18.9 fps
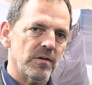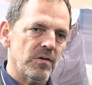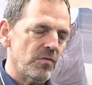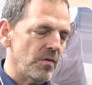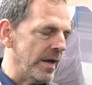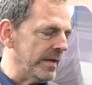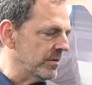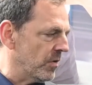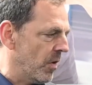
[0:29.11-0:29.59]

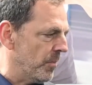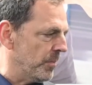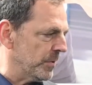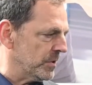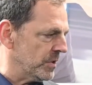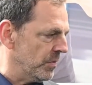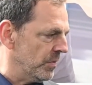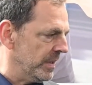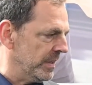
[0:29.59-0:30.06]
great
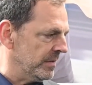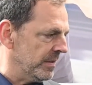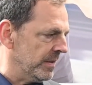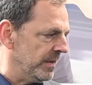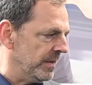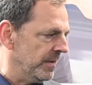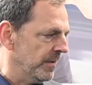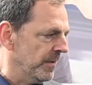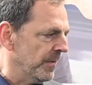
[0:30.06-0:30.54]

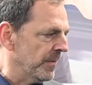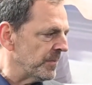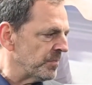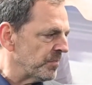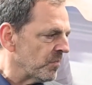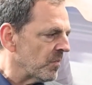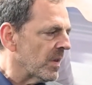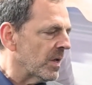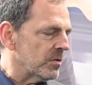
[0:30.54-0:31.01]
opportunity
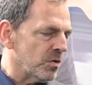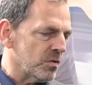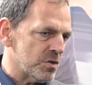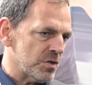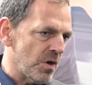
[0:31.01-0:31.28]
to